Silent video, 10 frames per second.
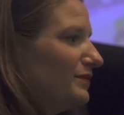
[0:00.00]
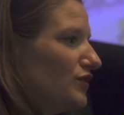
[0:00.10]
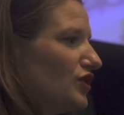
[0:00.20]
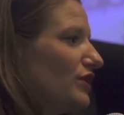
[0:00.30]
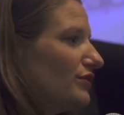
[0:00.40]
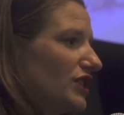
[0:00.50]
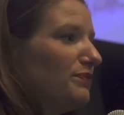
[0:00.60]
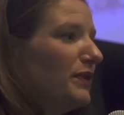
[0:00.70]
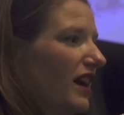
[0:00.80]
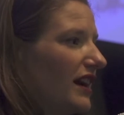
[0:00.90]
So
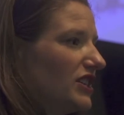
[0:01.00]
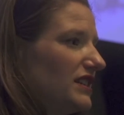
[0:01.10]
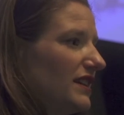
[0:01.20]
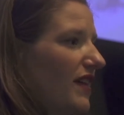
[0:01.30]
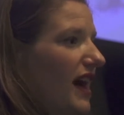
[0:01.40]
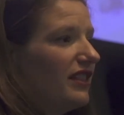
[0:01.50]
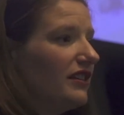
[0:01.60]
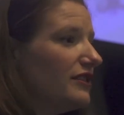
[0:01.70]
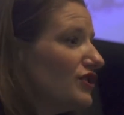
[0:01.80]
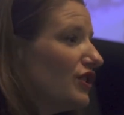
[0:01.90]
just be conscious of that.
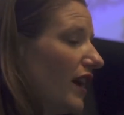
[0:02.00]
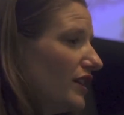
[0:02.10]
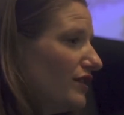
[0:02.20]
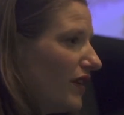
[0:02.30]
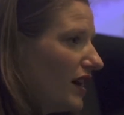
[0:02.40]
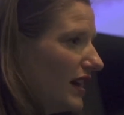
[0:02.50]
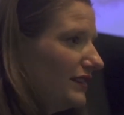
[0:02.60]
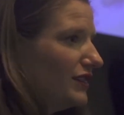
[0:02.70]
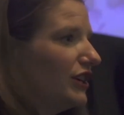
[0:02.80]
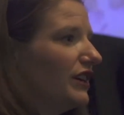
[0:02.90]
There is no right or wrong
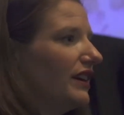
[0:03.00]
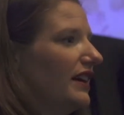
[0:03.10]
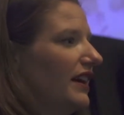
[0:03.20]
answer.